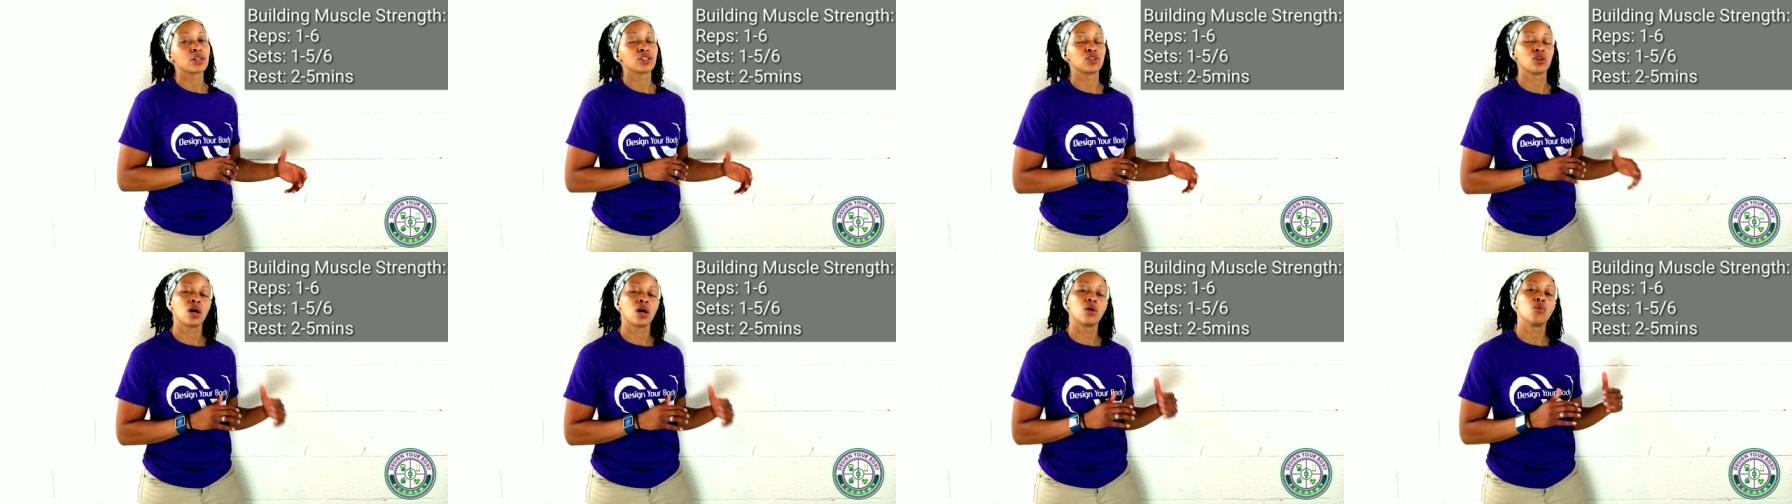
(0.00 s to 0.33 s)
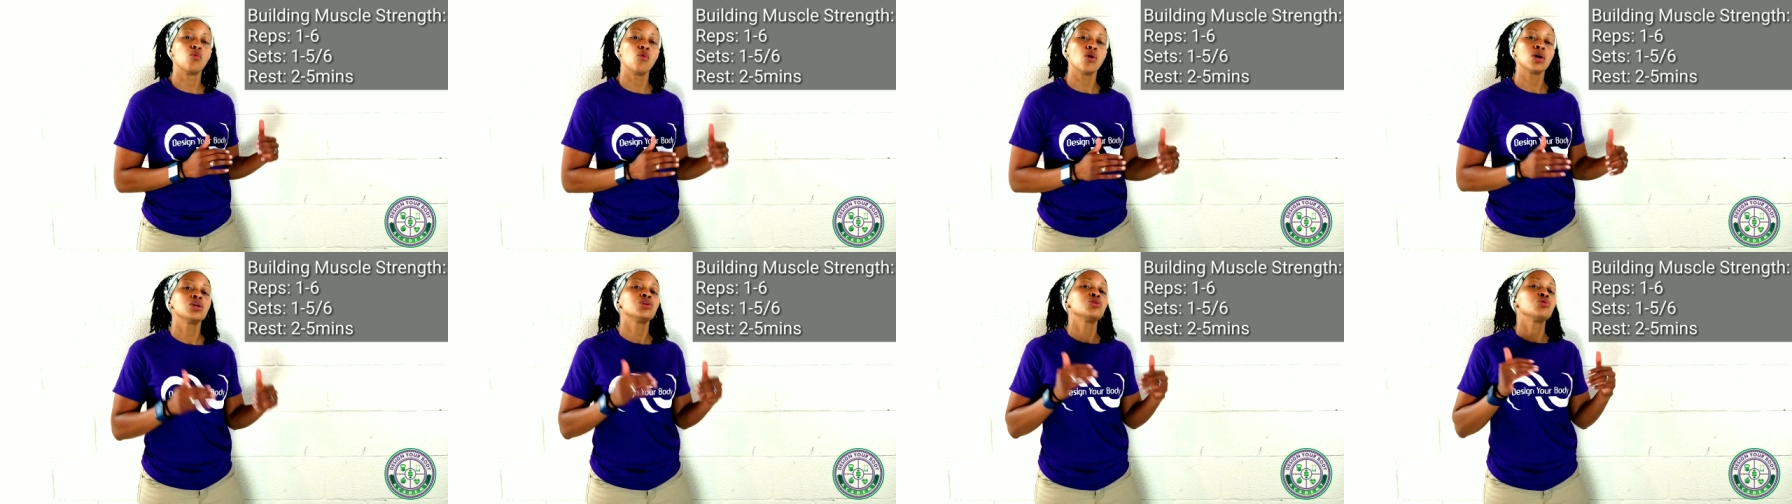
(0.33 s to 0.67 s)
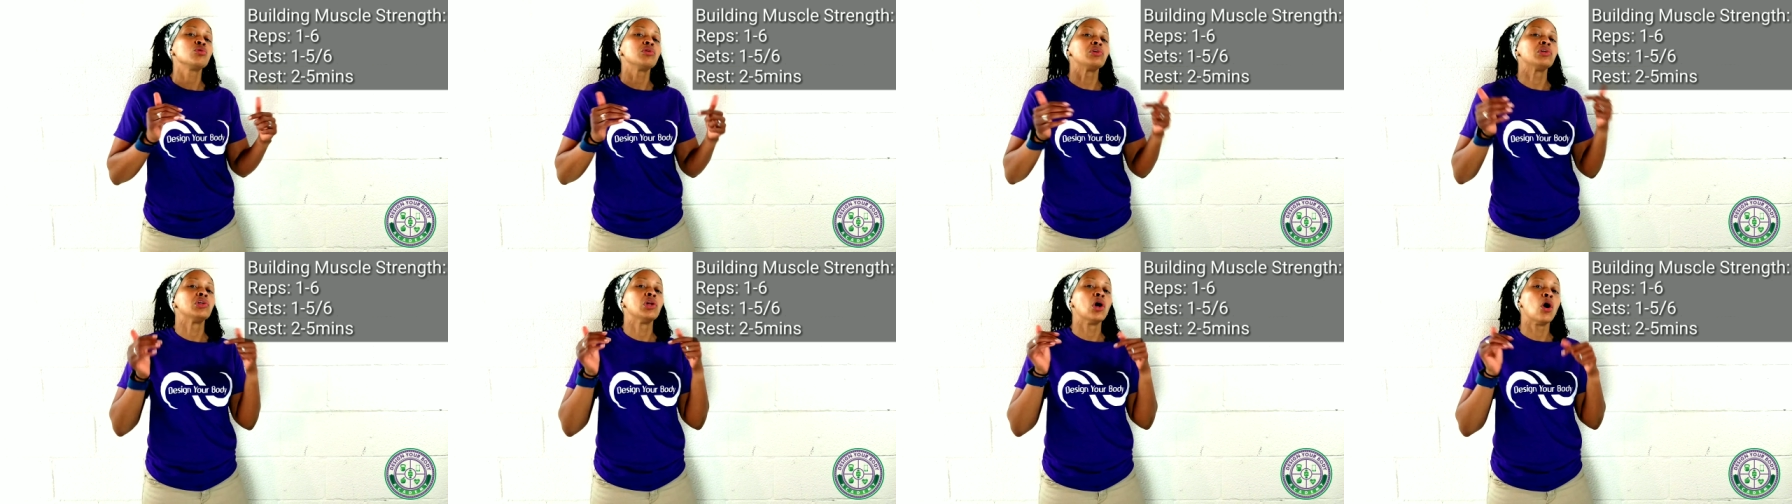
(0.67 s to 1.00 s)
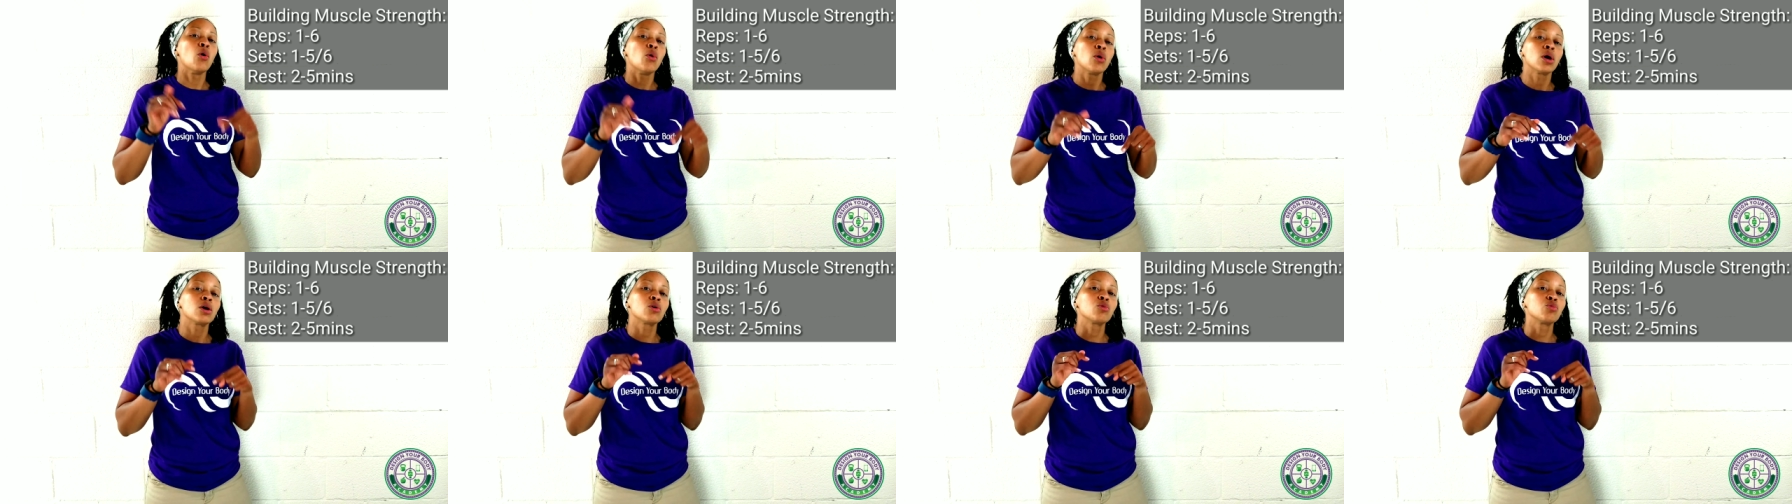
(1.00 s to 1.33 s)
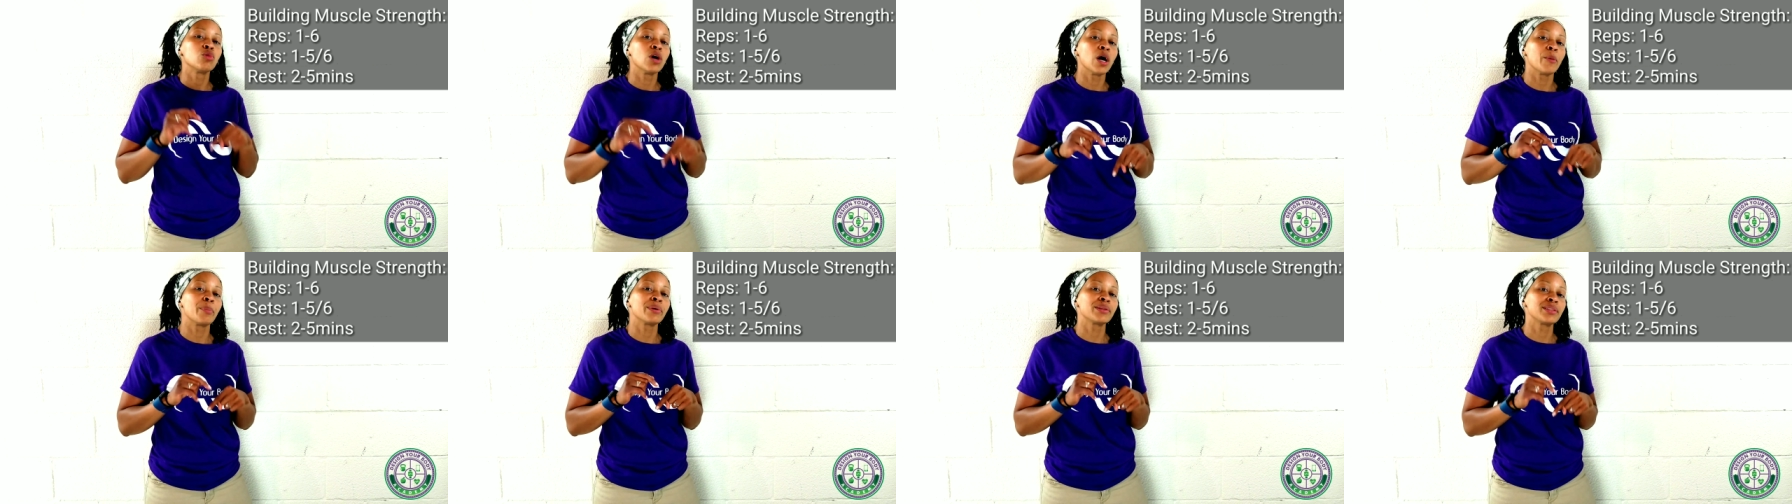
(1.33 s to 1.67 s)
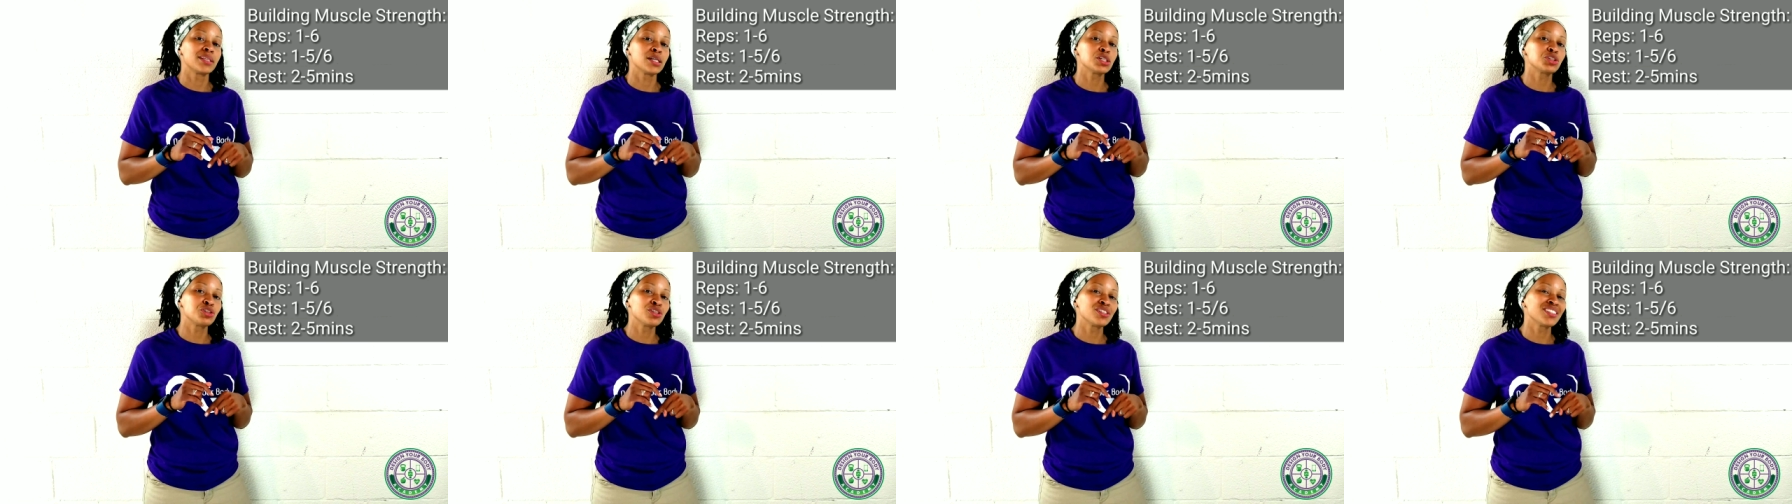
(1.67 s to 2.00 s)
So I want to do lower
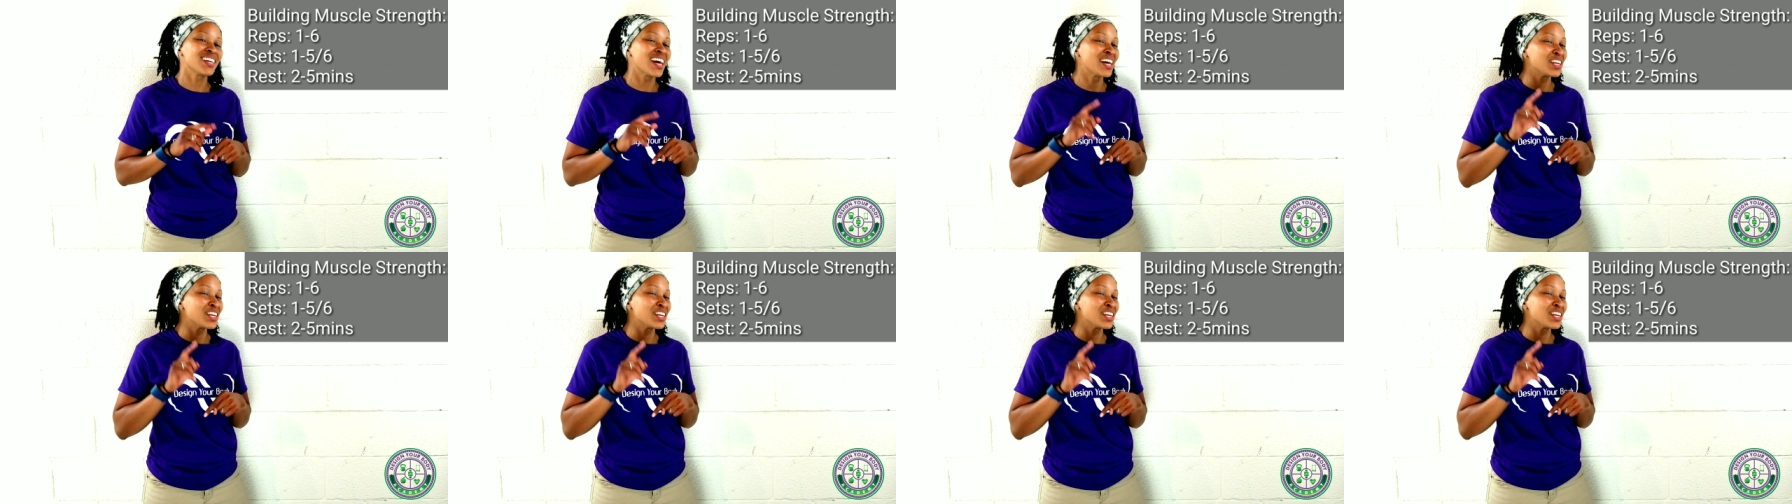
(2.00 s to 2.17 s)
repetitions,